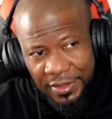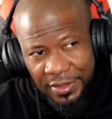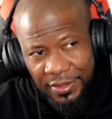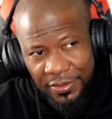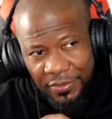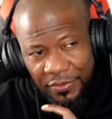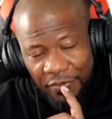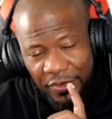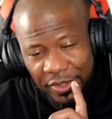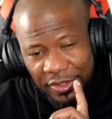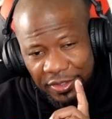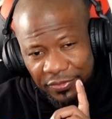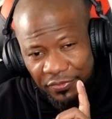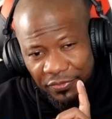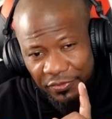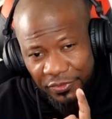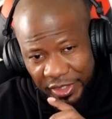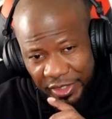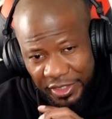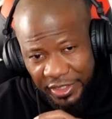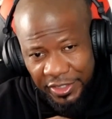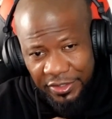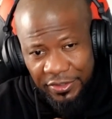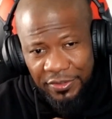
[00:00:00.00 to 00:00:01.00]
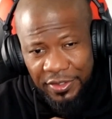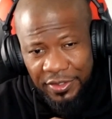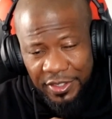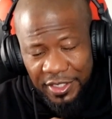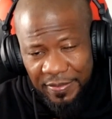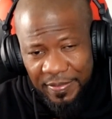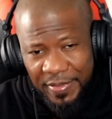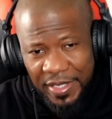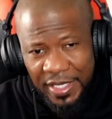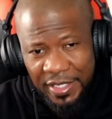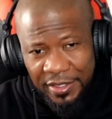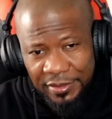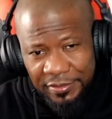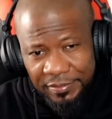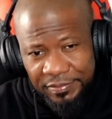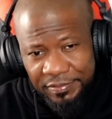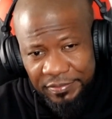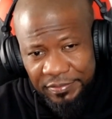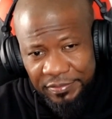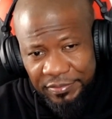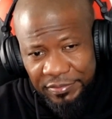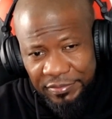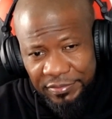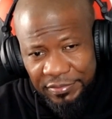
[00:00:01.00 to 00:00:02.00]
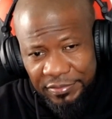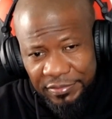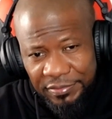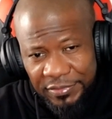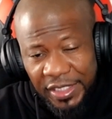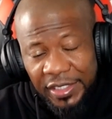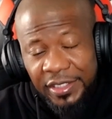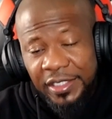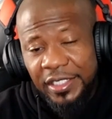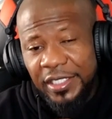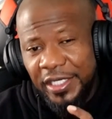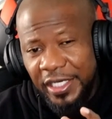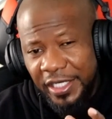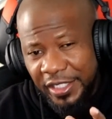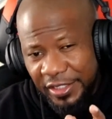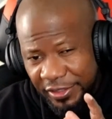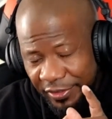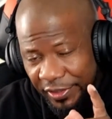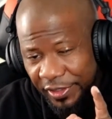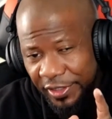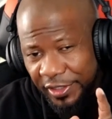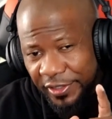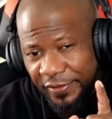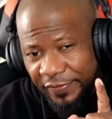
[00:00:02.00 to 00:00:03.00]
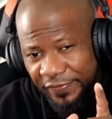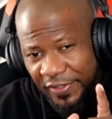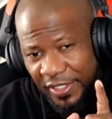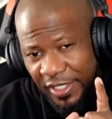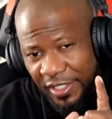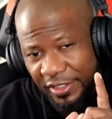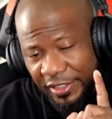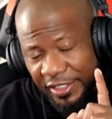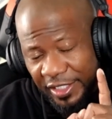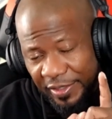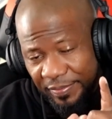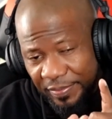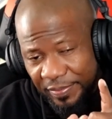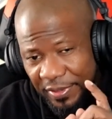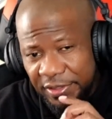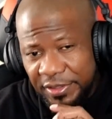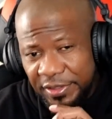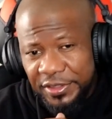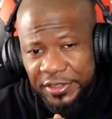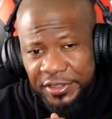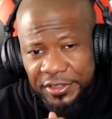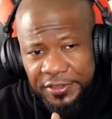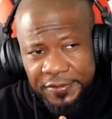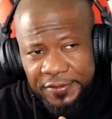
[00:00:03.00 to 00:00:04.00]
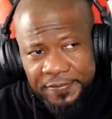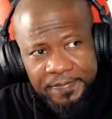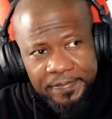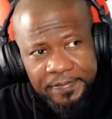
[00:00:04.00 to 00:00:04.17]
what's really going to come out, and her ass going to get fired, that police chief.